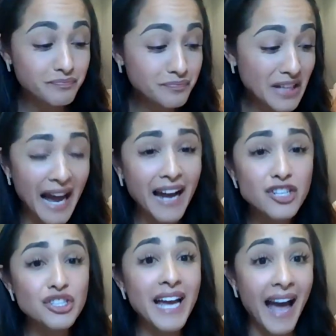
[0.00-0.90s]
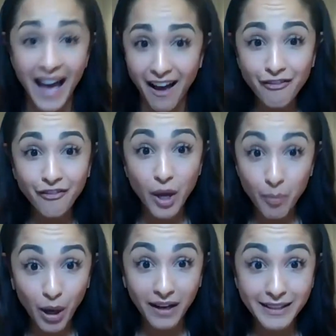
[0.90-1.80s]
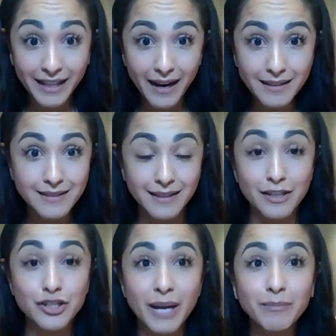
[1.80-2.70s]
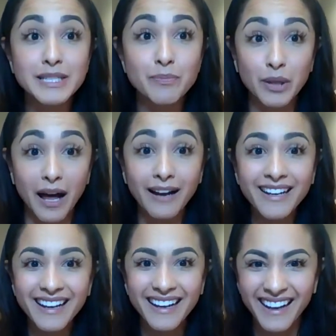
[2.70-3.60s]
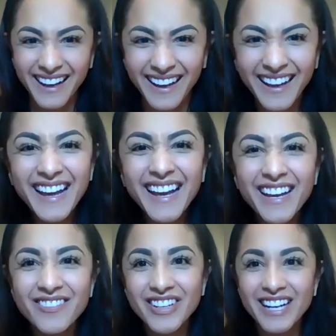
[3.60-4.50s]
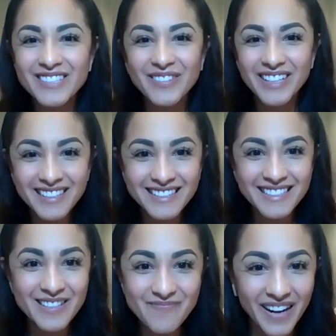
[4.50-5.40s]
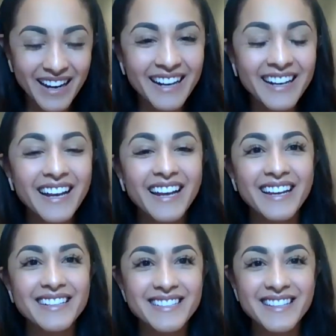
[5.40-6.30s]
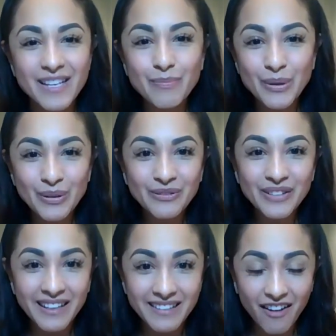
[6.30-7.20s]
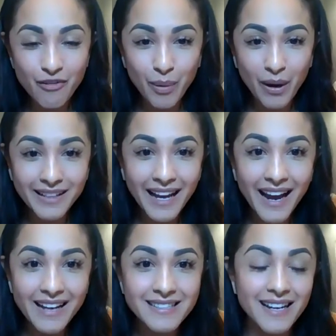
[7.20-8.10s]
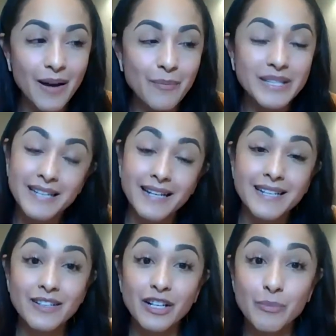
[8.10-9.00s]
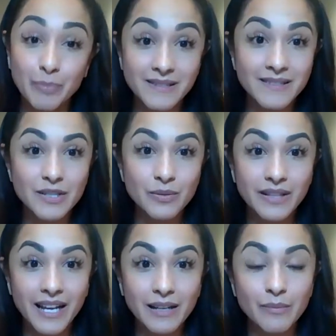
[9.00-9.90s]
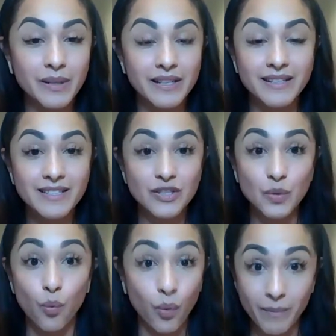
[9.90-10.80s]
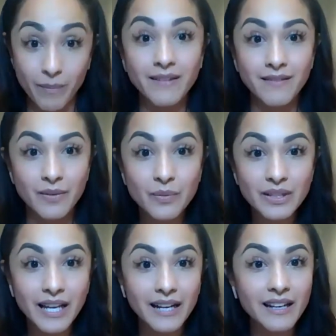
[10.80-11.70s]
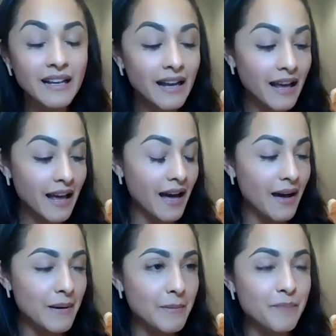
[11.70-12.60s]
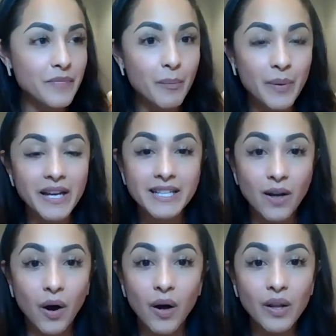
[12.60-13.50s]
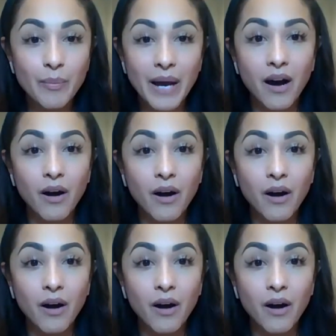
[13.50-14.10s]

I actually have a podcast, a shameless plug. If you guys want to listen to mine, it's the Beautifully Enough podcast. It's not necessarily business related, but it is just women related. But it's all about